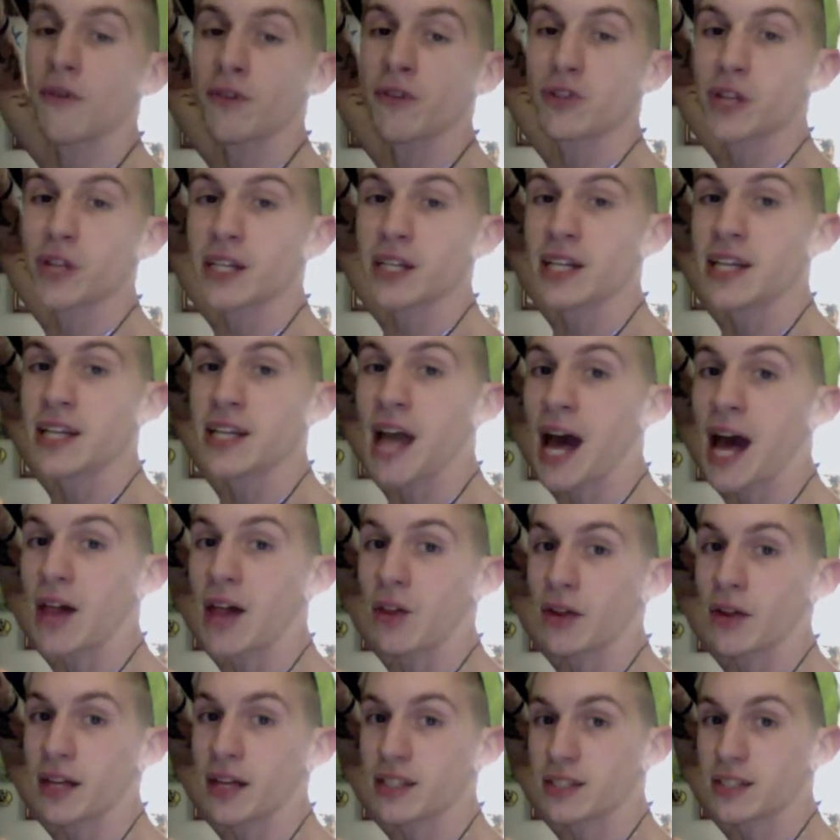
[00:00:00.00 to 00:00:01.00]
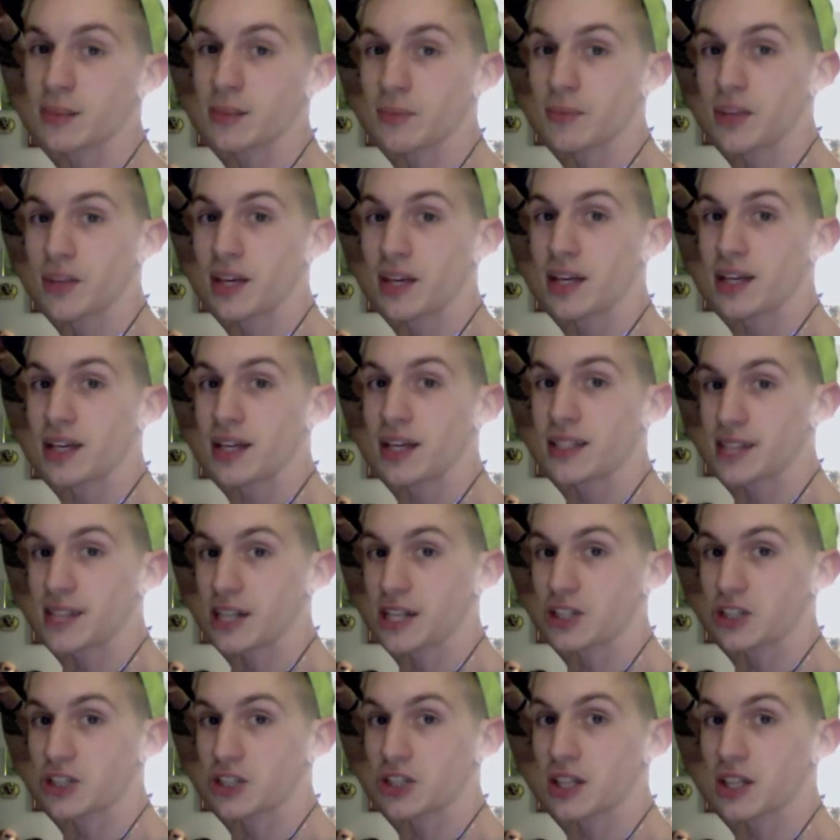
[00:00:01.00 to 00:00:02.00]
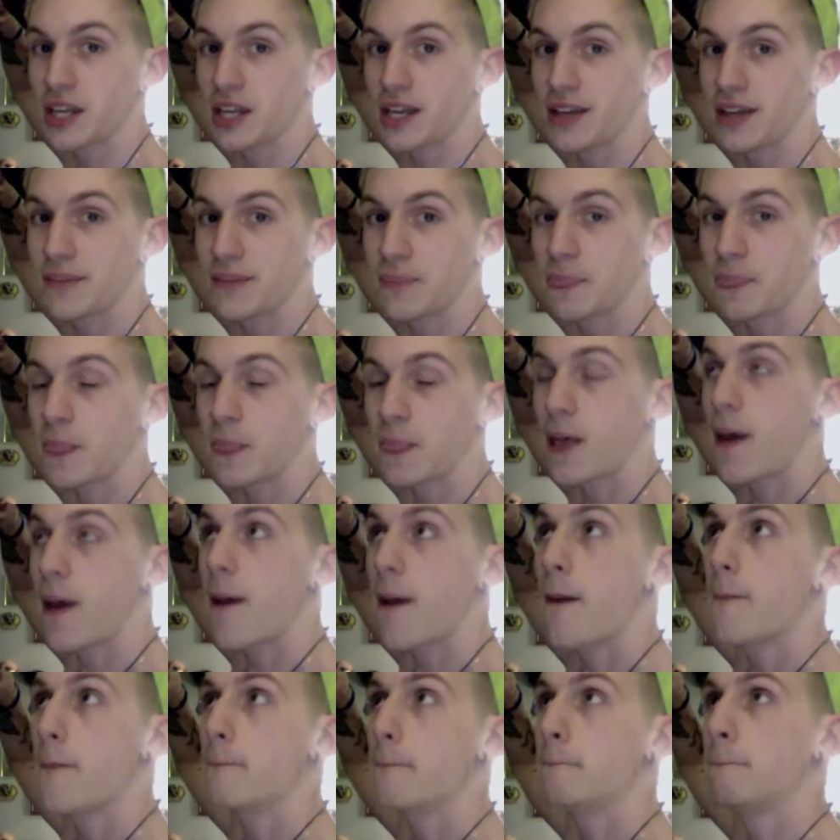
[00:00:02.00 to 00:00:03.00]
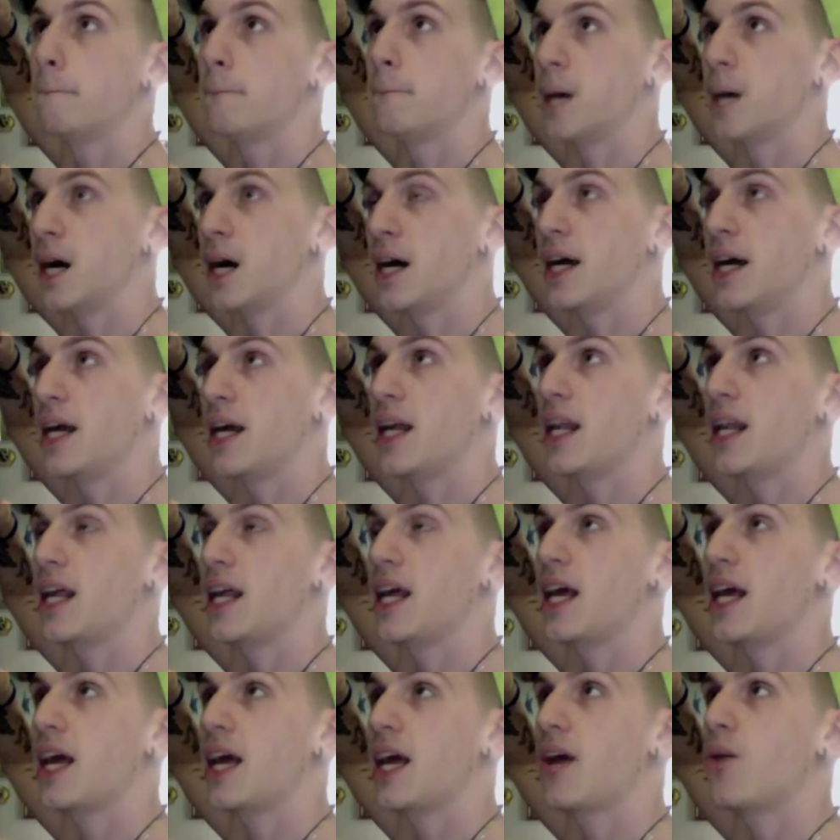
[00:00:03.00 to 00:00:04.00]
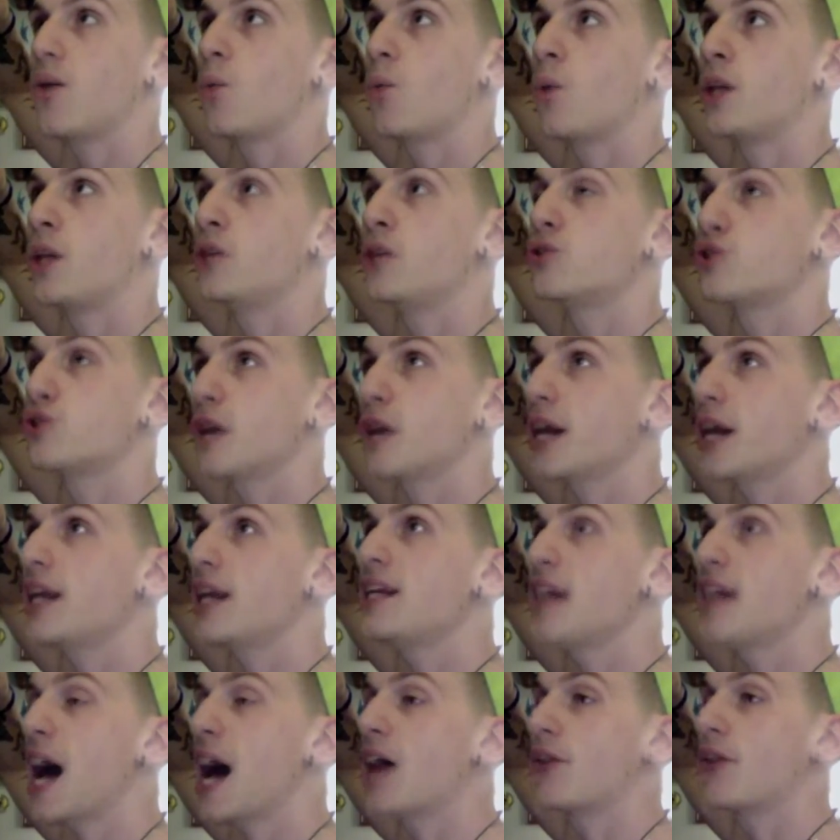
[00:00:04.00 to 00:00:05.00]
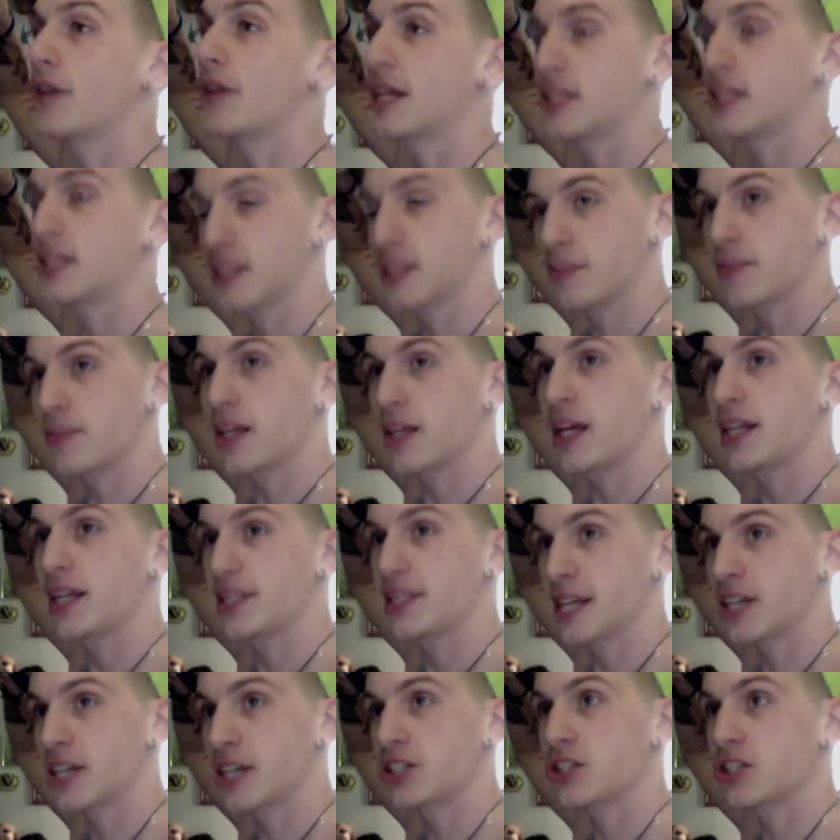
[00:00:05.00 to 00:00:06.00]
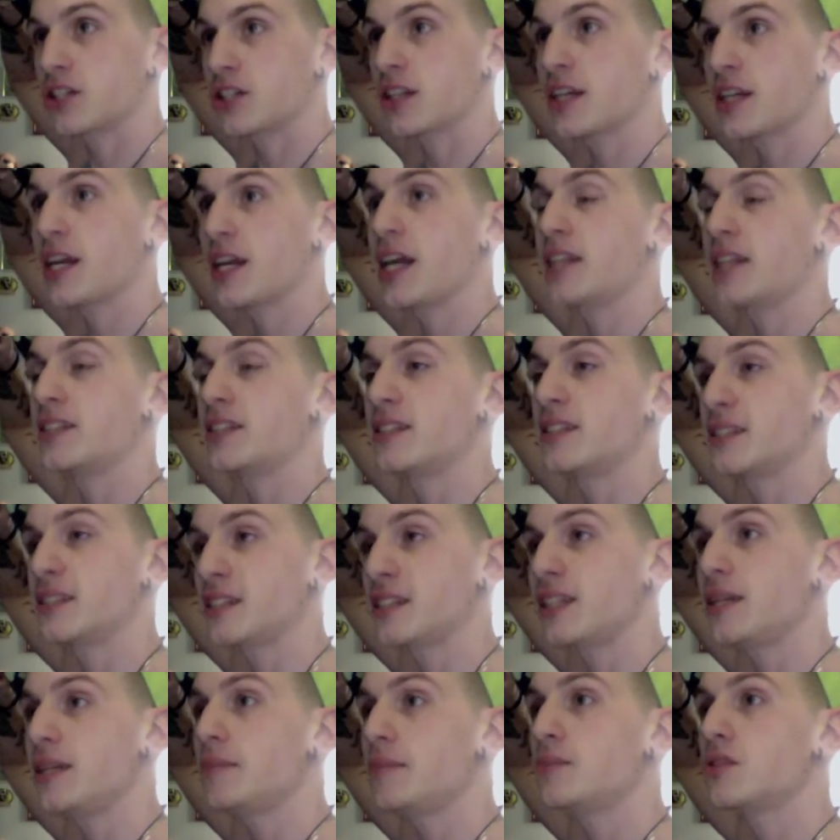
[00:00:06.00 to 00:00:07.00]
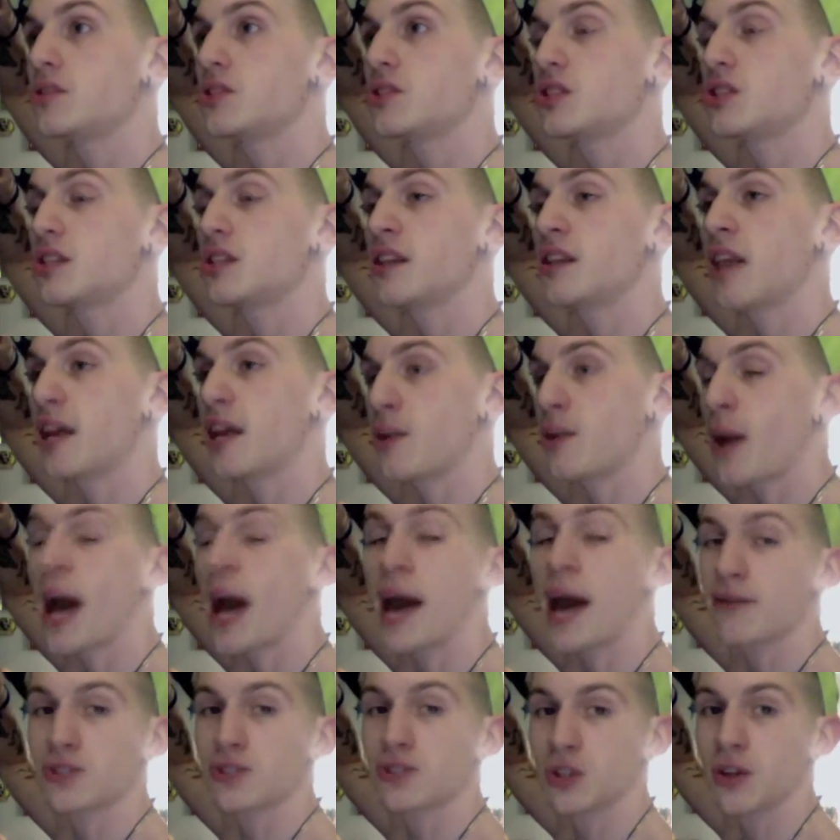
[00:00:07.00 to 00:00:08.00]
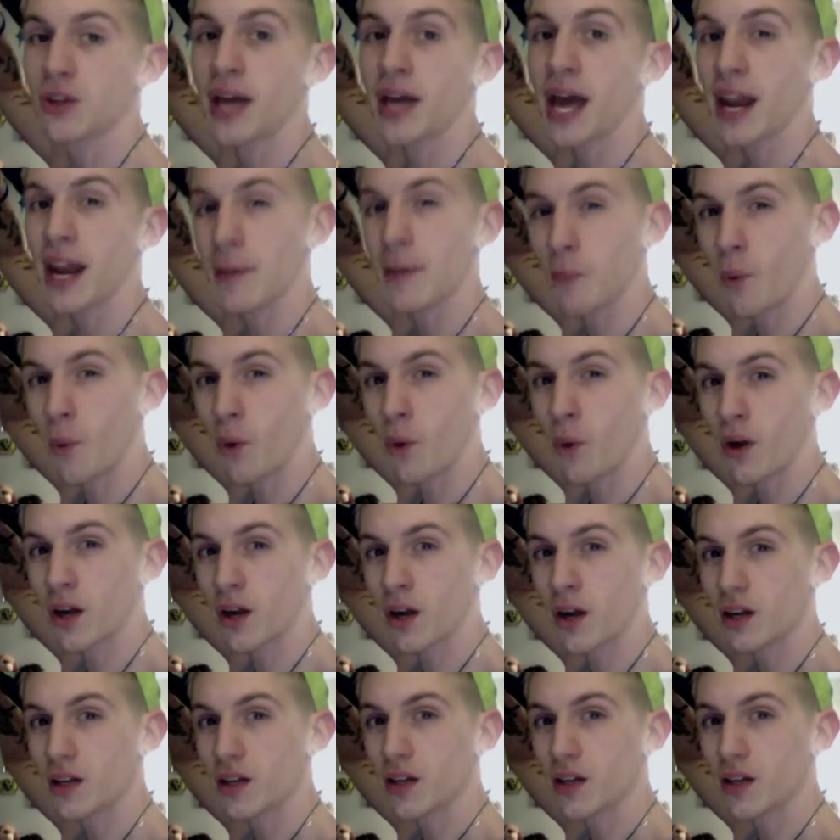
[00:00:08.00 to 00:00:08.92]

tried to not look at something intentionally, but when you try to not look at something intentionally, it seems that you have to look at it more.